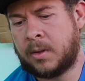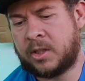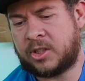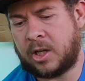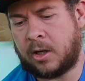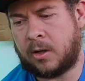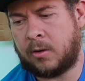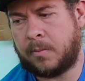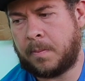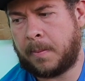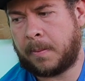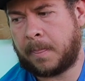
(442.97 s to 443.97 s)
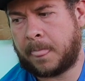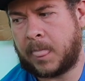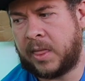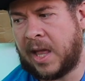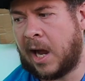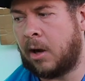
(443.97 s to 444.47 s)
So
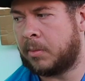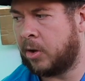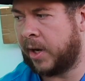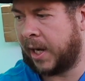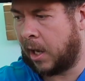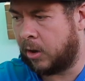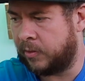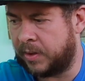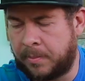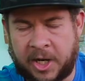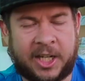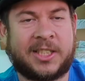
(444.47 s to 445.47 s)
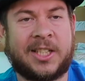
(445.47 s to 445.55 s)
now I'm going out with the money